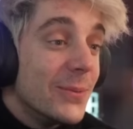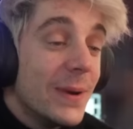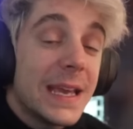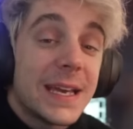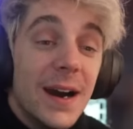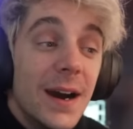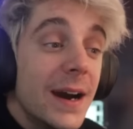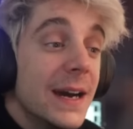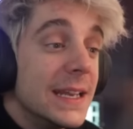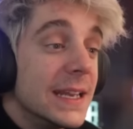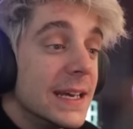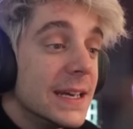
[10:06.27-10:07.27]
We
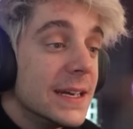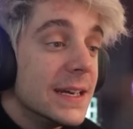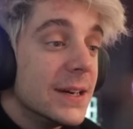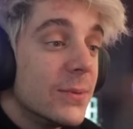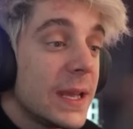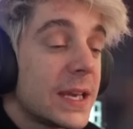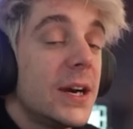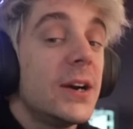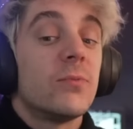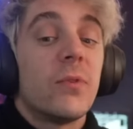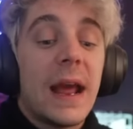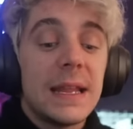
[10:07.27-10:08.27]
could. We
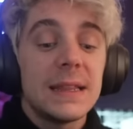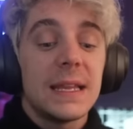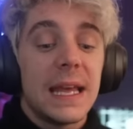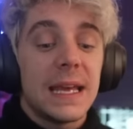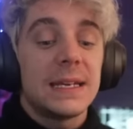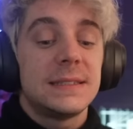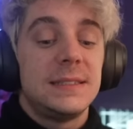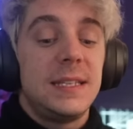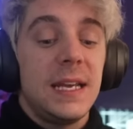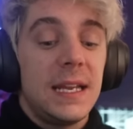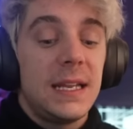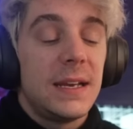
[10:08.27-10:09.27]
could. Rhett and Link
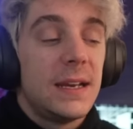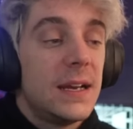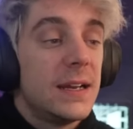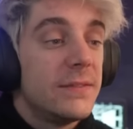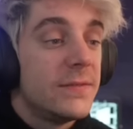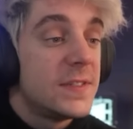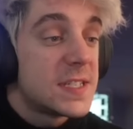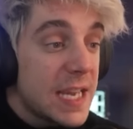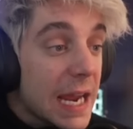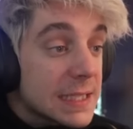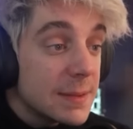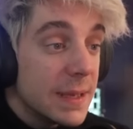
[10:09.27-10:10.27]
did
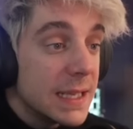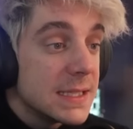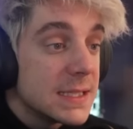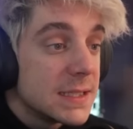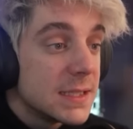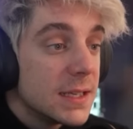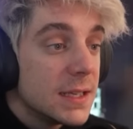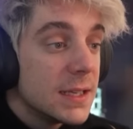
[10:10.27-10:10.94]
vasectomies.